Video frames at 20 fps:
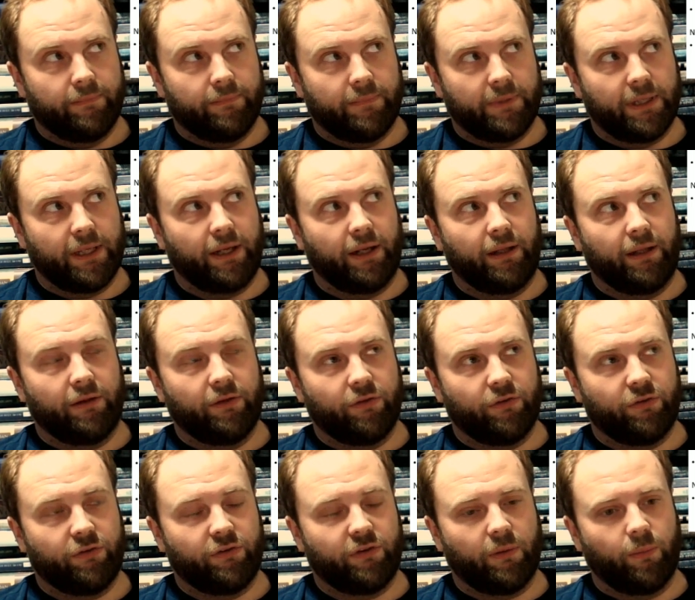And in
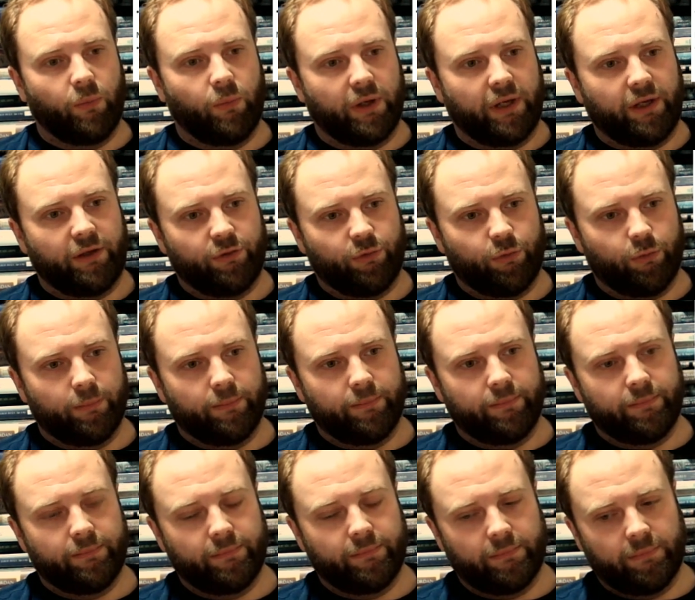some ways,
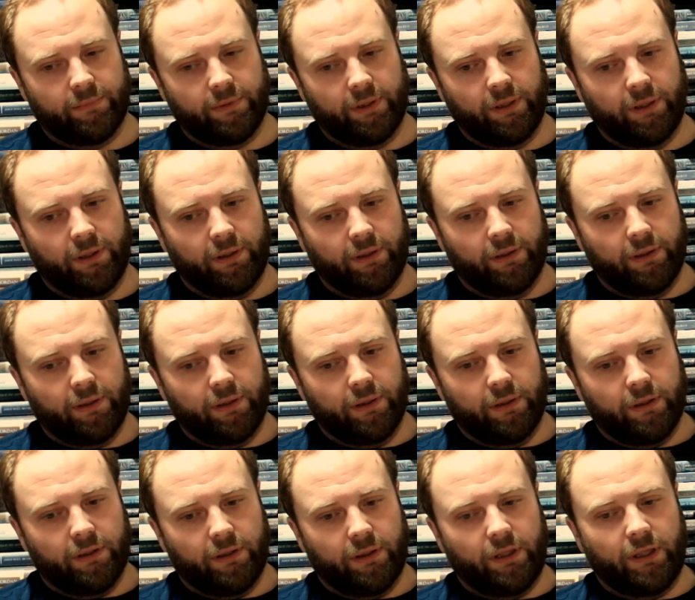
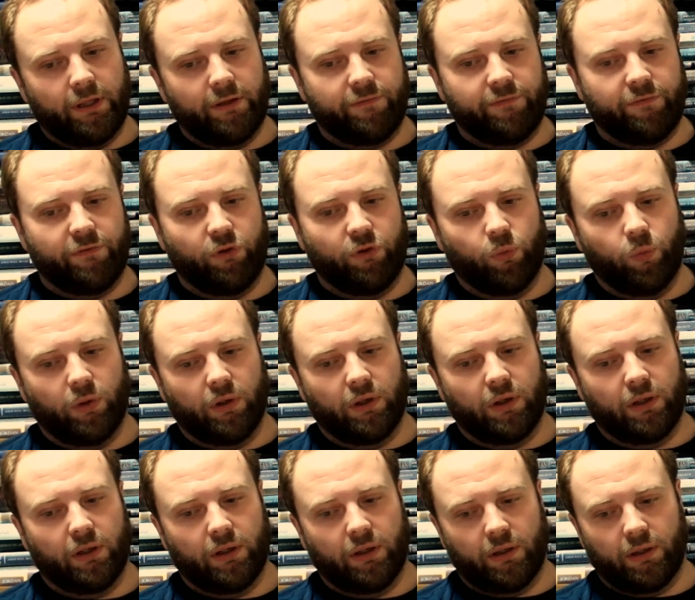if you
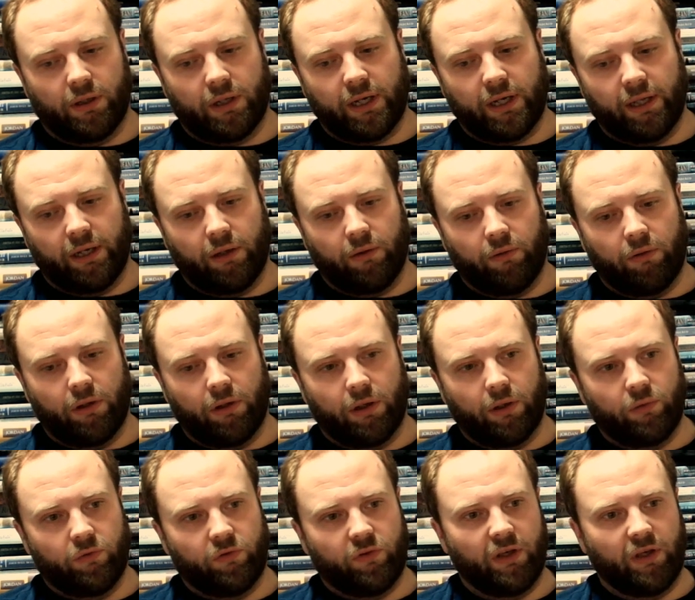were, I don't
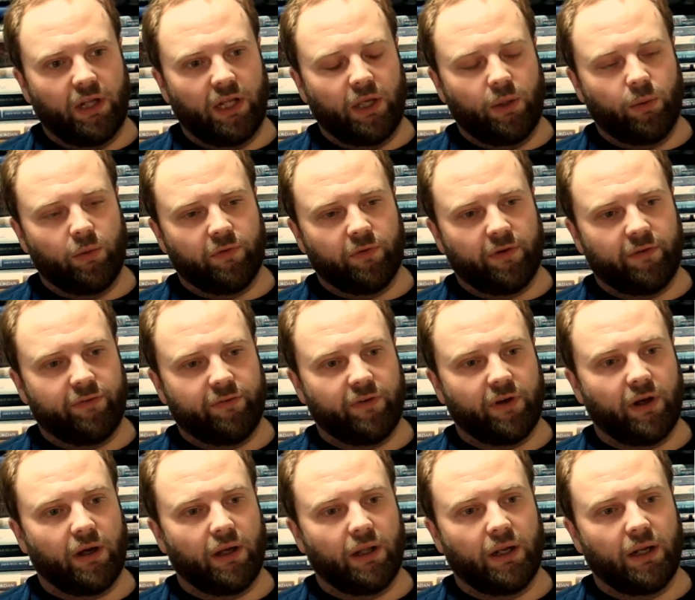know, dealing with a
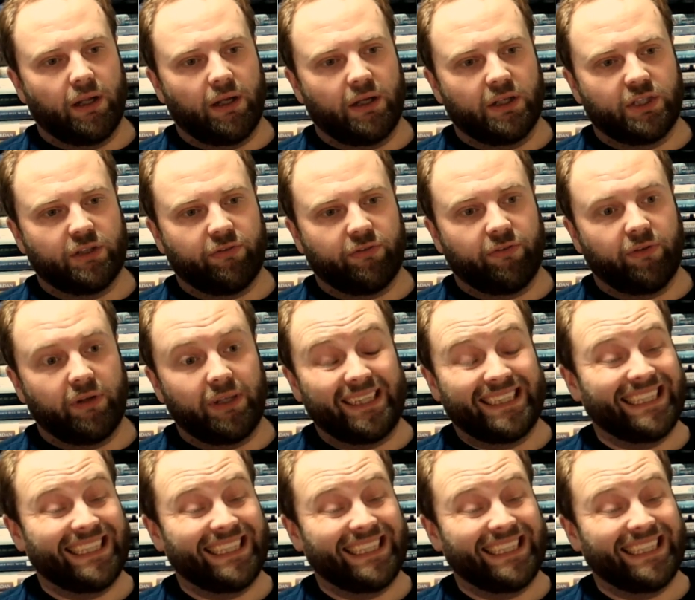far larger fleet